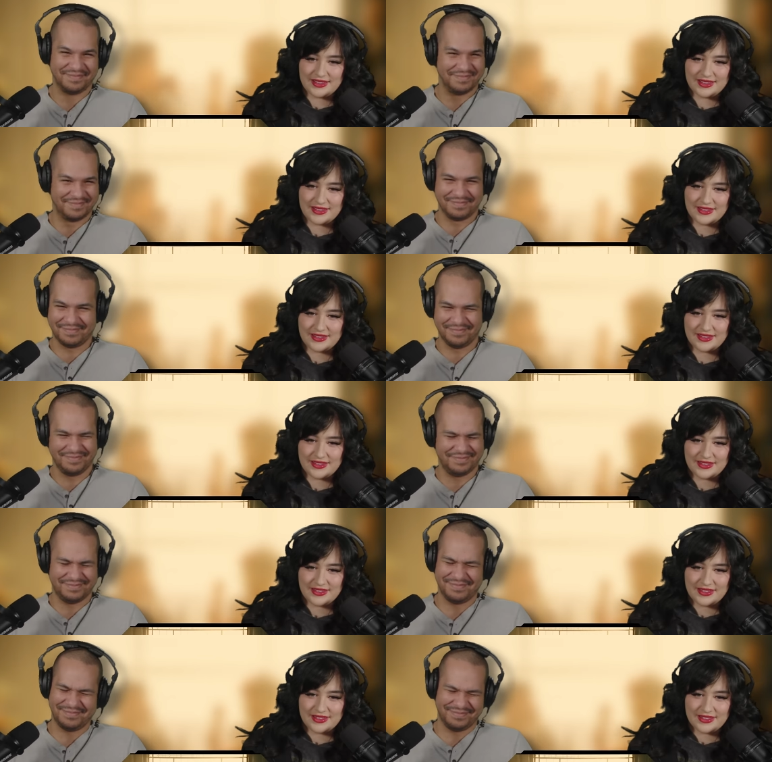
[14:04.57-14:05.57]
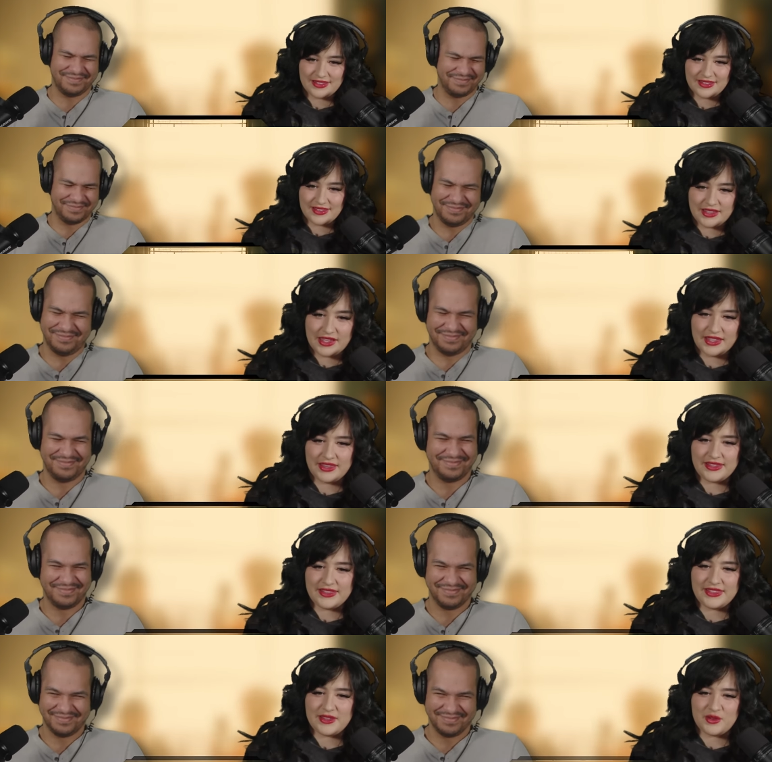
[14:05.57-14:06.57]
Speaker 1: why did you say I like that
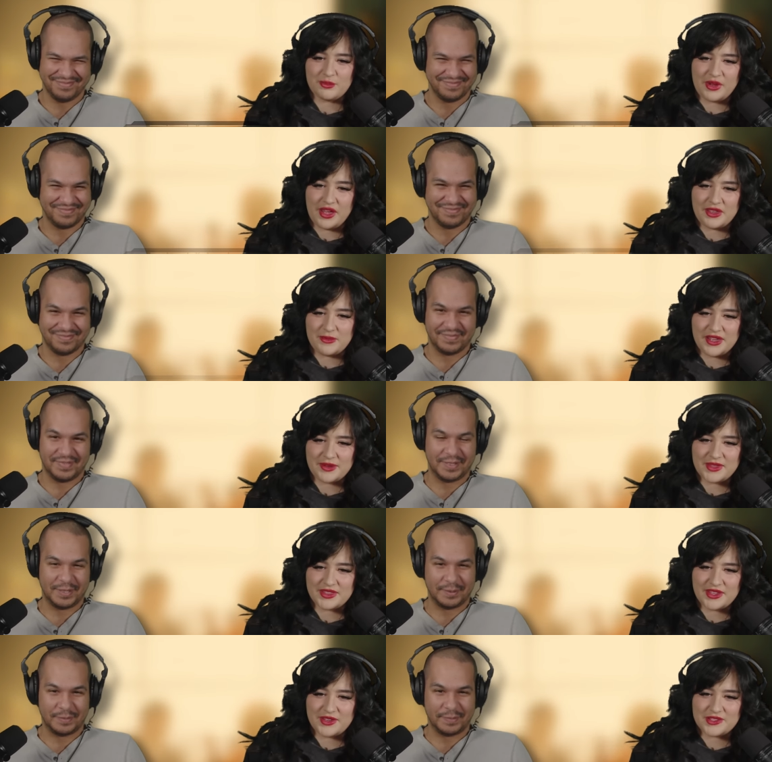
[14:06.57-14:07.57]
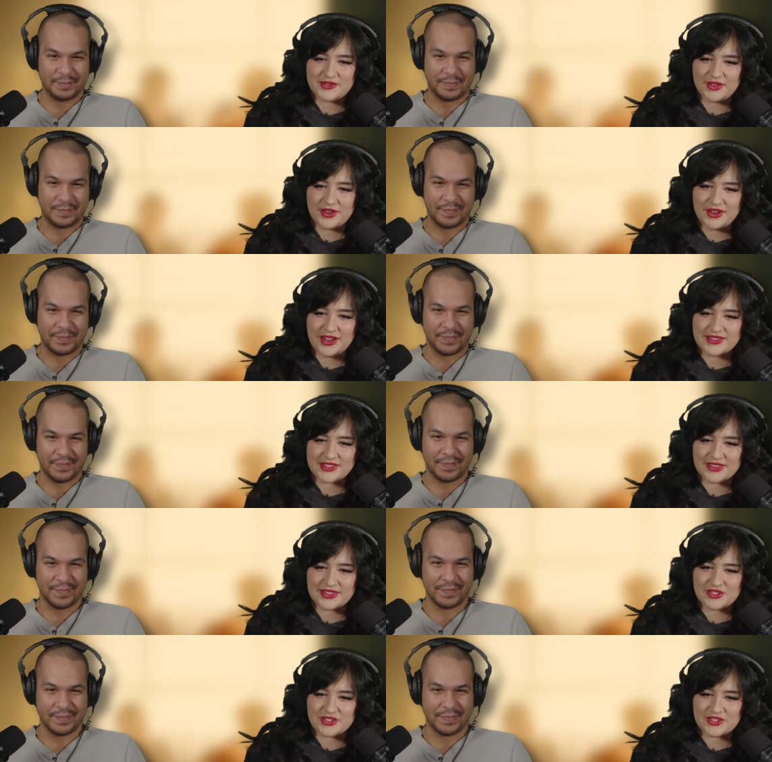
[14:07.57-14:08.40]
the body makeup that they use for her has like this